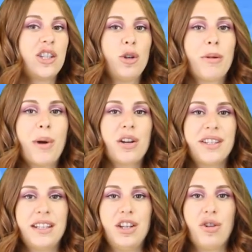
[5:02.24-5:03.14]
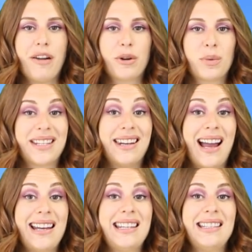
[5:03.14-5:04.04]
Supermodel Cindy Crawford was a
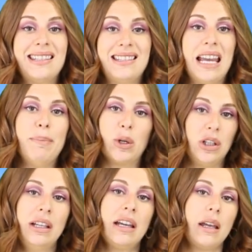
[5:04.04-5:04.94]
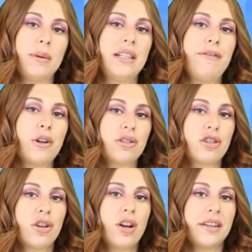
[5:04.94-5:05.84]
nineties staple. It was difficult
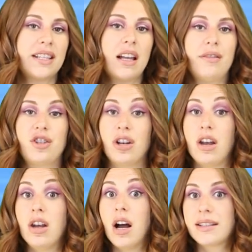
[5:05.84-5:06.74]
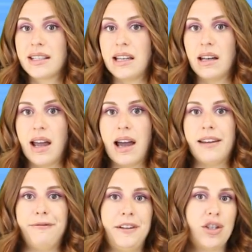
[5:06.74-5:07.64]
to turn on the television and not see an
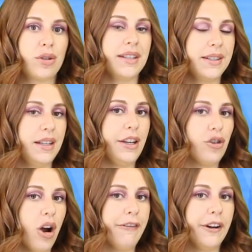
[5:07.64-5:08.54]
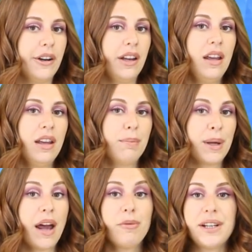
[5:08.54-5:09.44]
ad featuring Cindy Crawford.
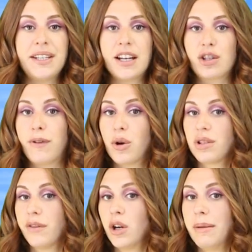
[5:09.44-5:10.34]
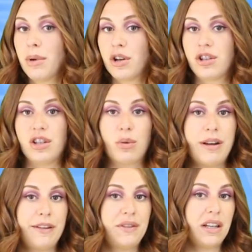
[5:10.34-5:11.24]
But unretouched photos of her emerged in
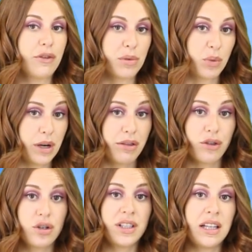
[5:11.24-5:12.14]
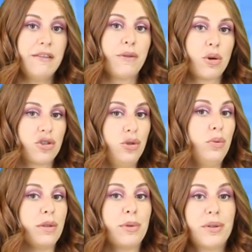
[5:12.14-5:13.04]
twenty fifteen from a twenty thirteen photo shoot
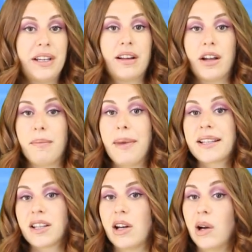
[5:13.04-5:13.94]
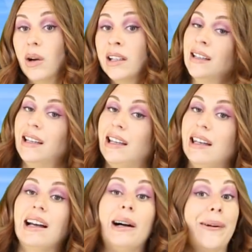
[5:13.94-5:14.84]
with Marie Claire Mexico.
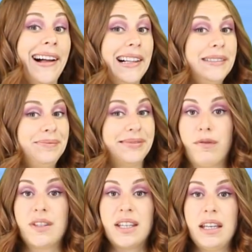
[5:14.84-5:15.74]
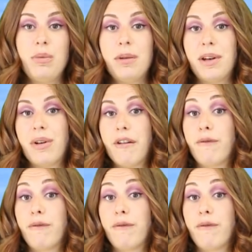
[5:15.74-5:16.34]
And uh, well, Cindy would have been around